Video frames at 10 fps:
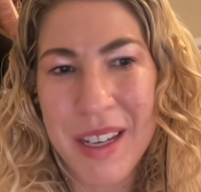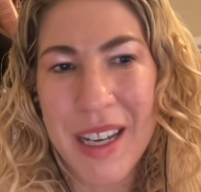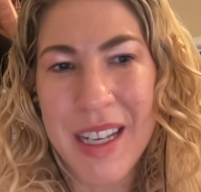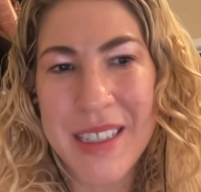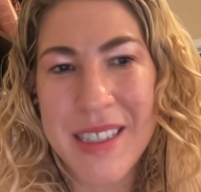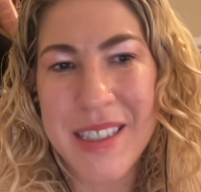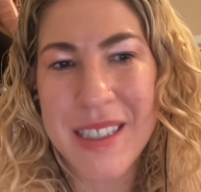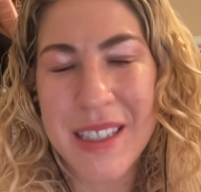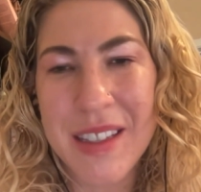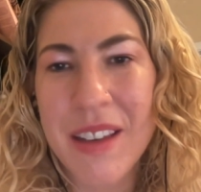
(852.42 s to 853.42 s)
It's
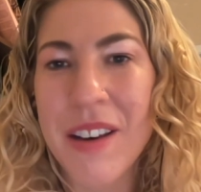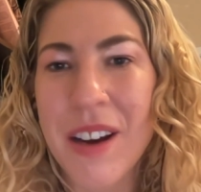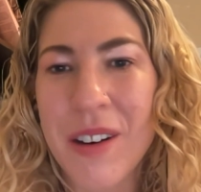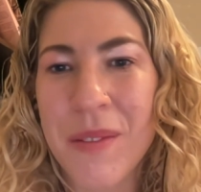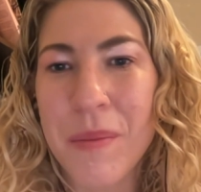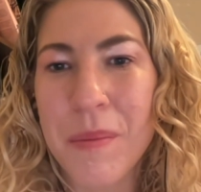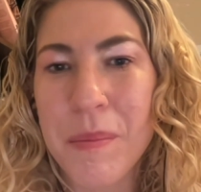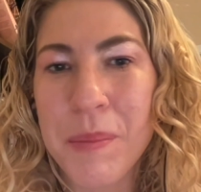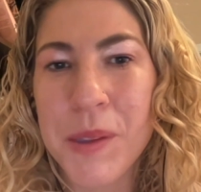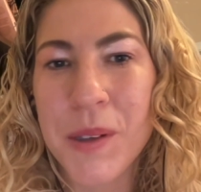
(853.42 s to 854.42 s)
you know
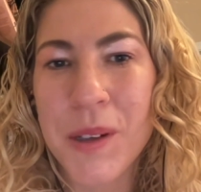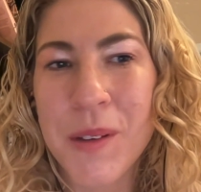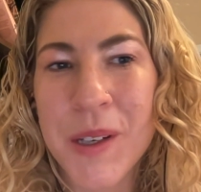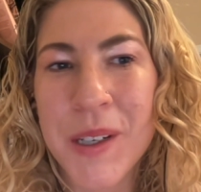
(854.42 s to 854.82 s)
Pluto